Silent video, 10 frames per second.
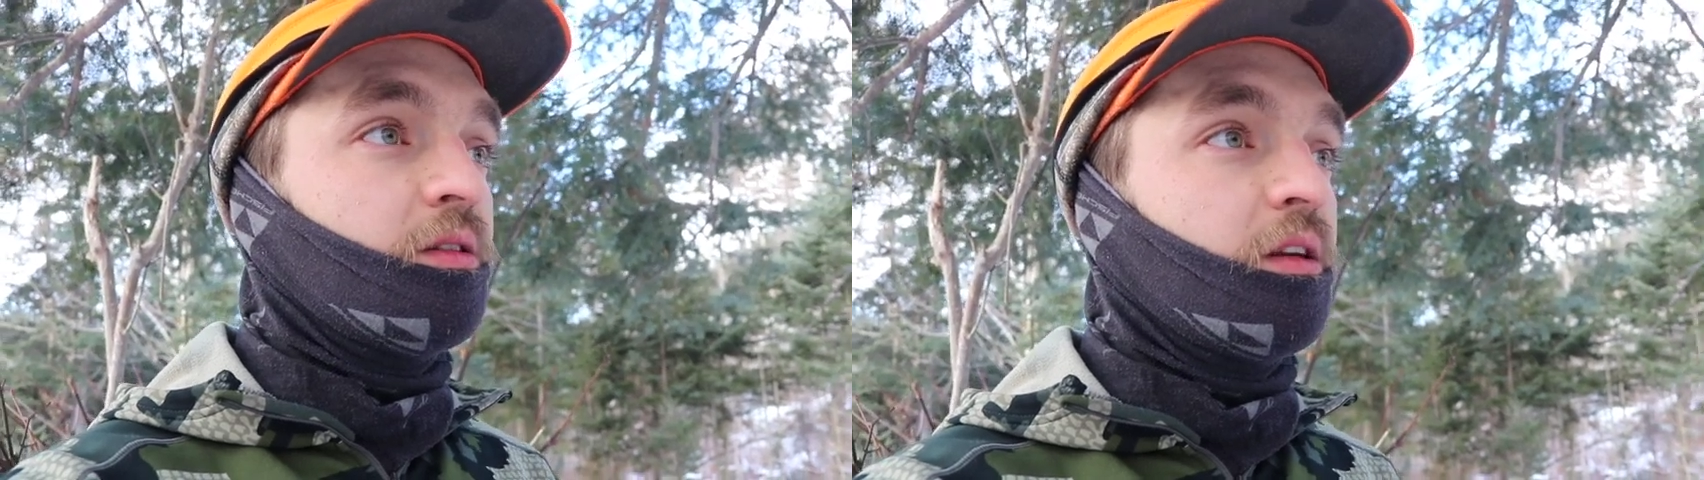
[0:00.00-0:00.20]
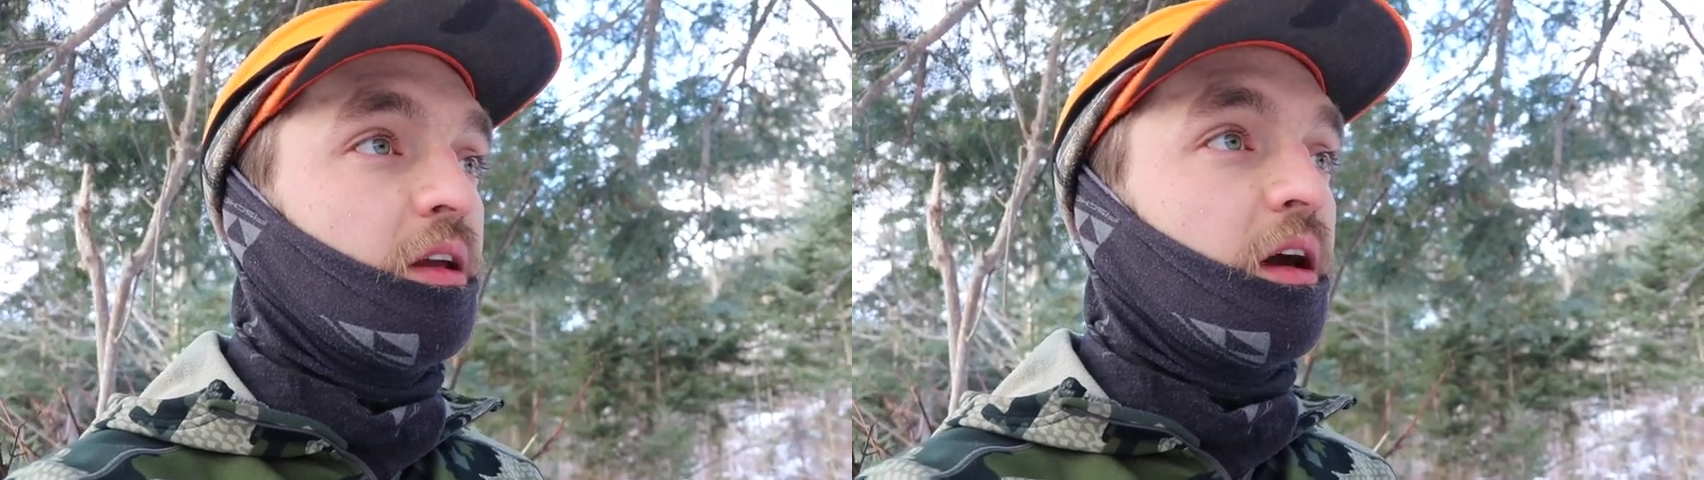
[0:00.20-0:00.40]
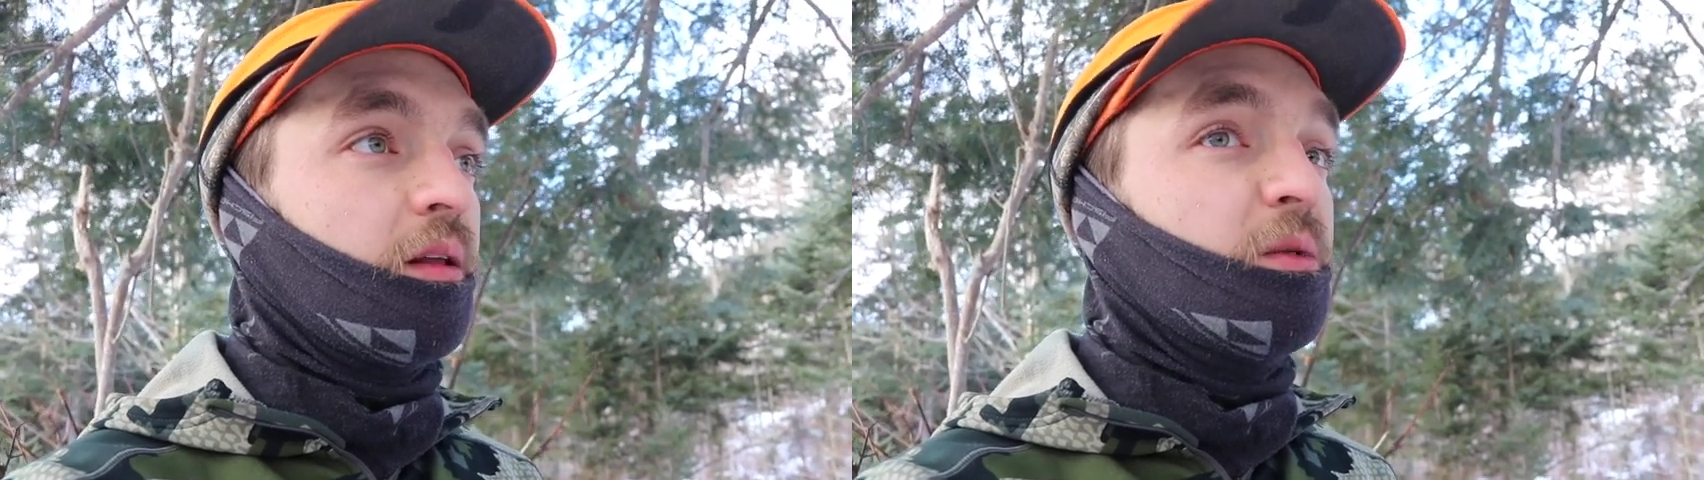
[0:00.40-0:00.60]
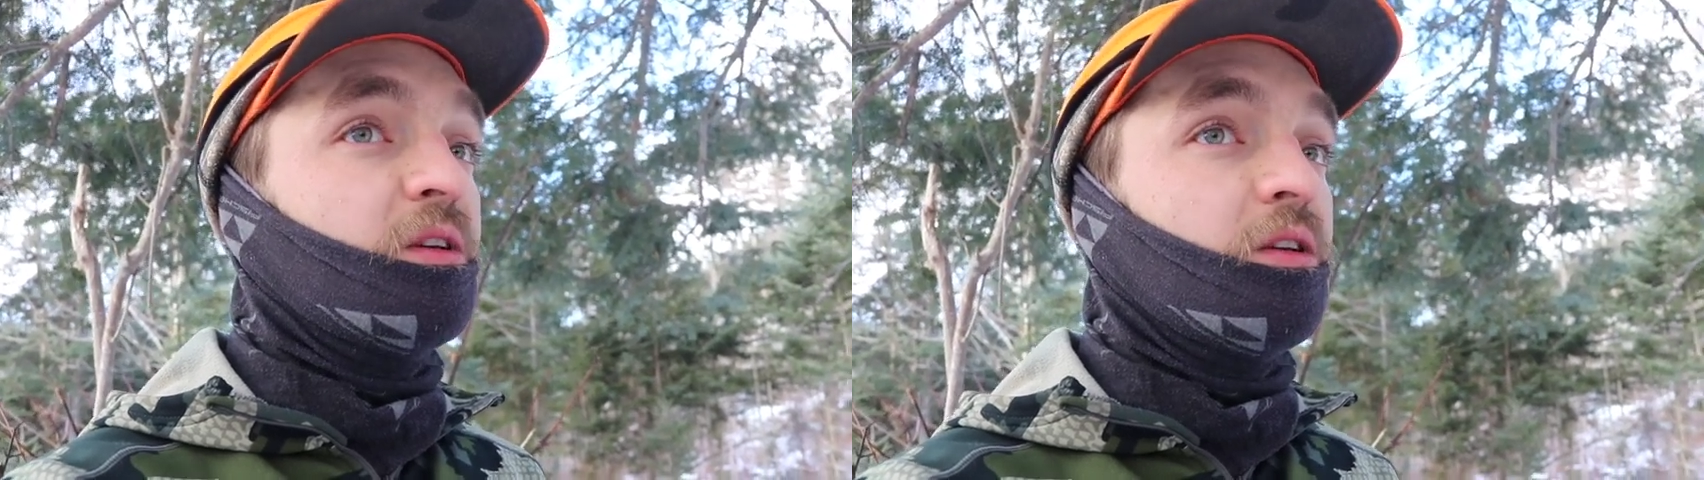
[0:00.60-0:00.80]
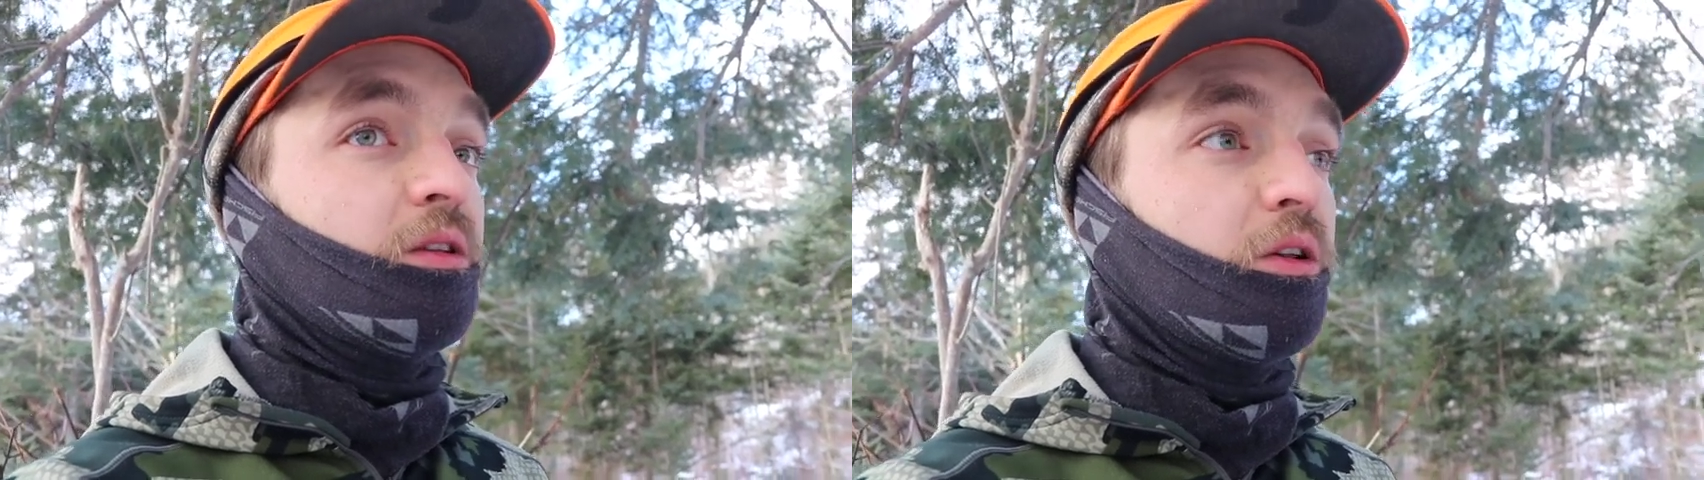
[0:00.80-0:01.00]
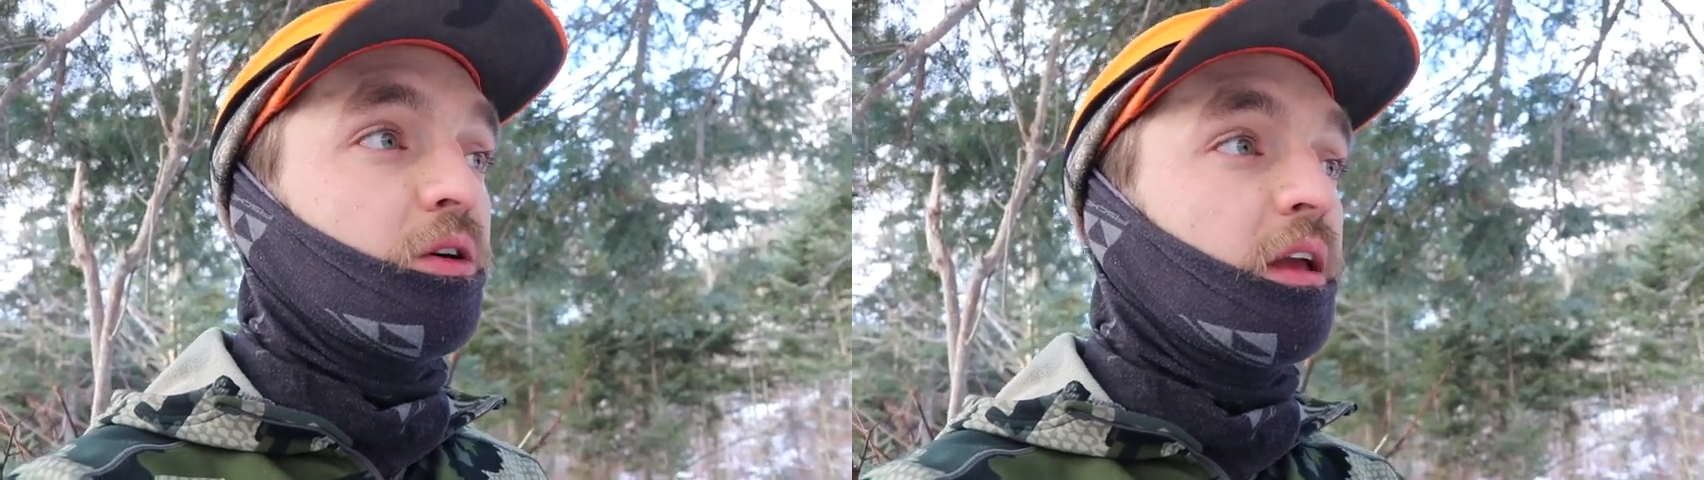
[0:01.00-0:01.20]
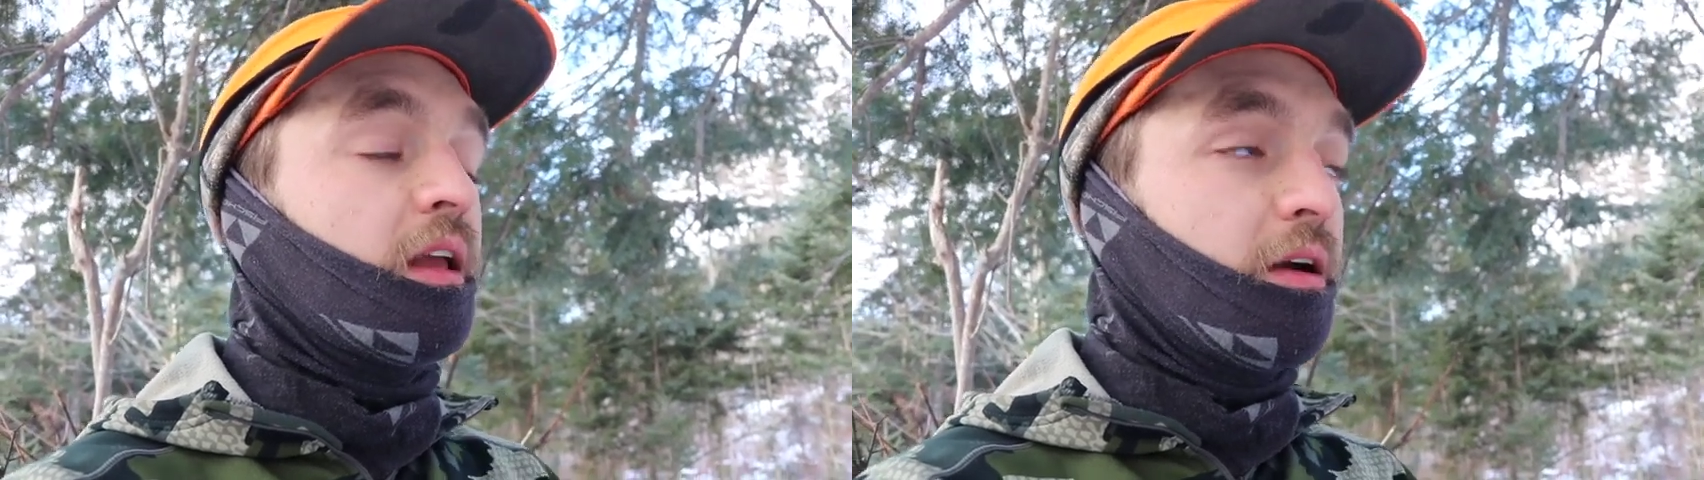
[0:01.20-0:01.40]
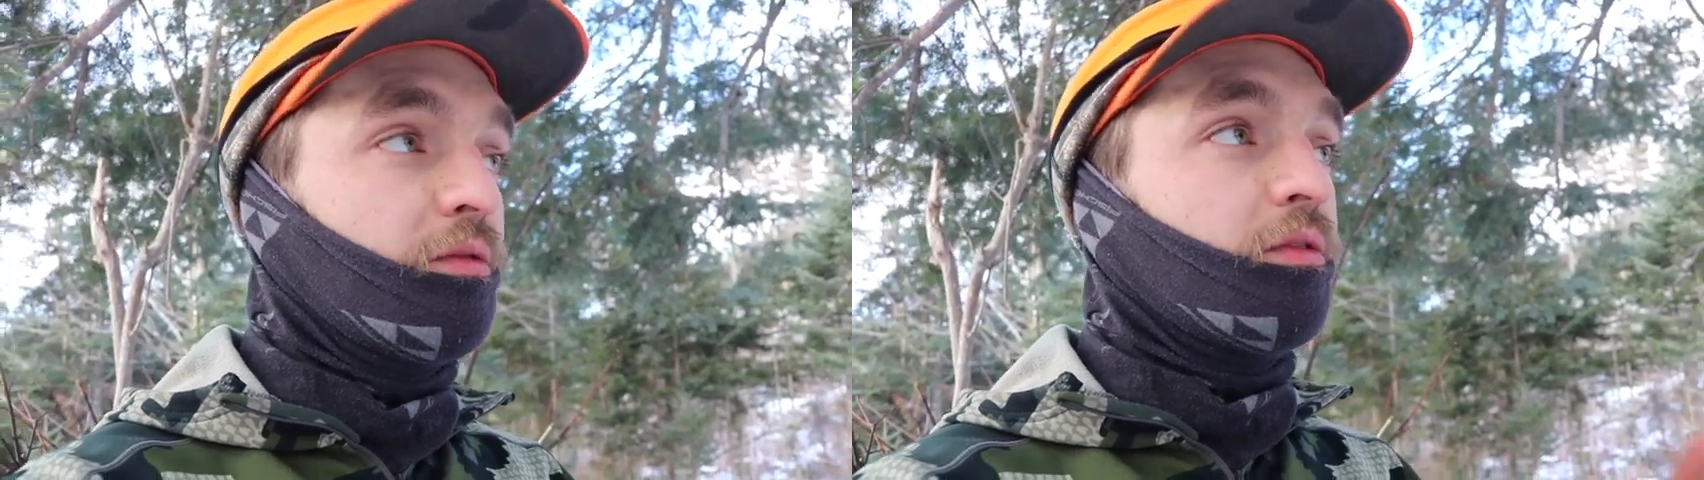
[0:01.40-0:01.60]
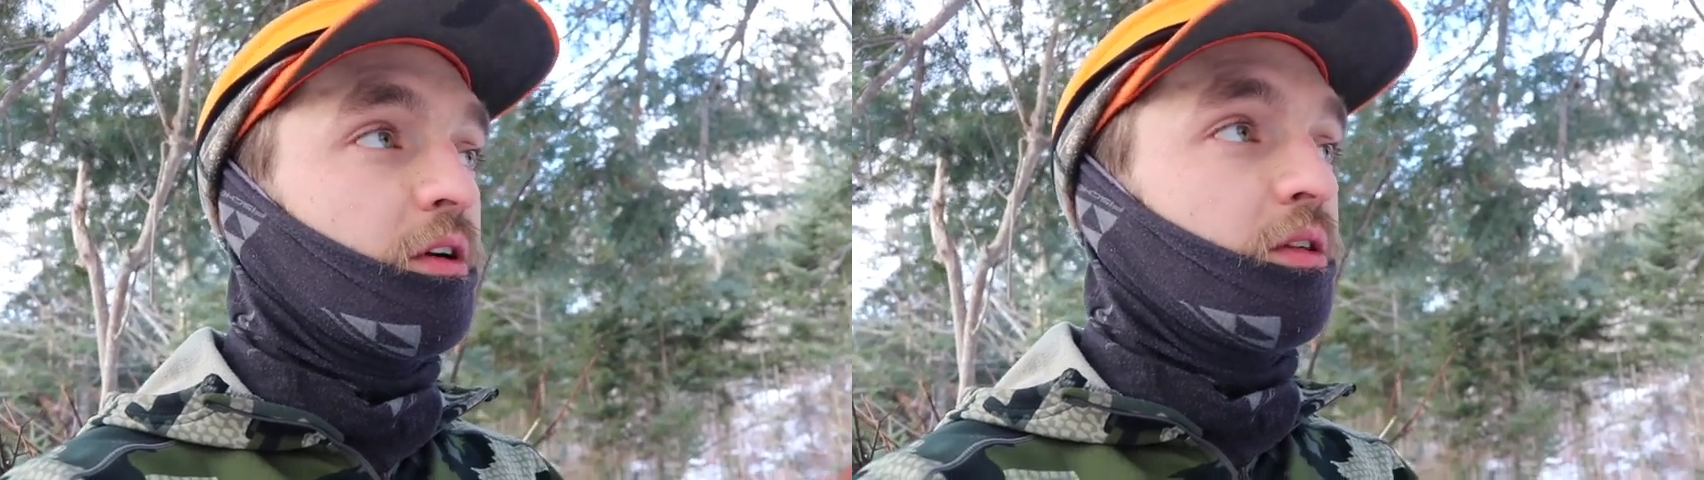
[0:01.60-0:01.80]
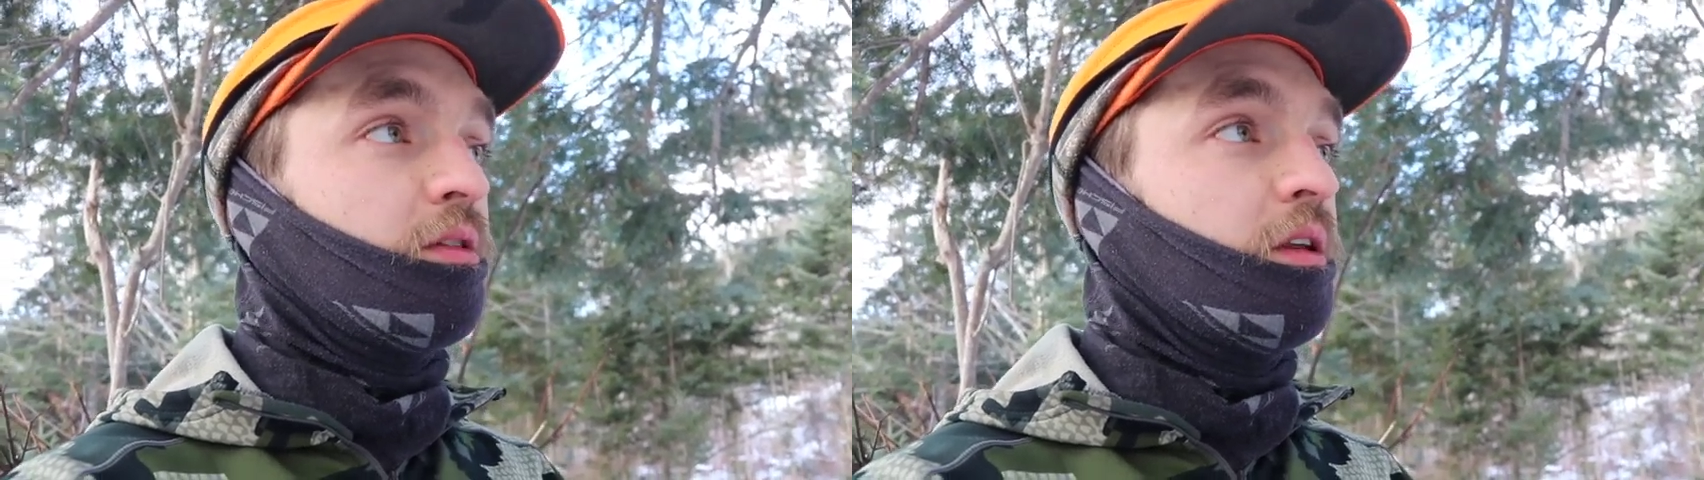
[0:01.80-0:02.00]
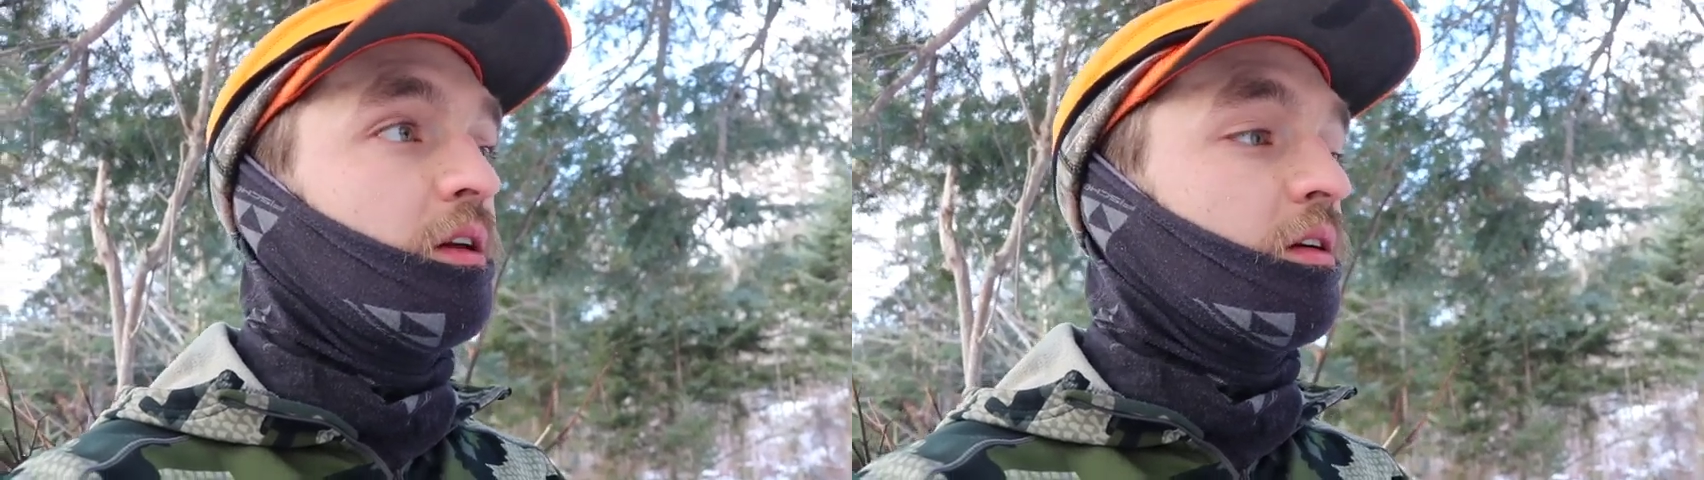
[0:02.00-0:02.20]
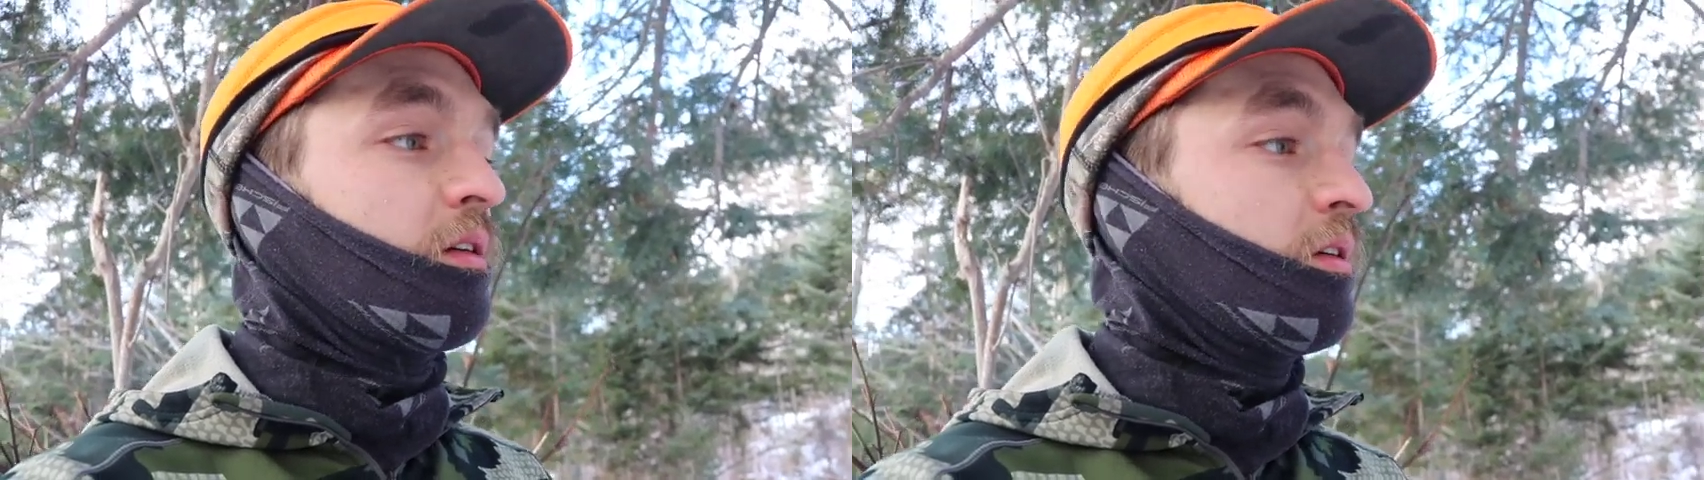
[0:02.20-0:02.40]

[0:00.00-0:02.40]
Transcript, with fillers: They gotta be looking out for other deer.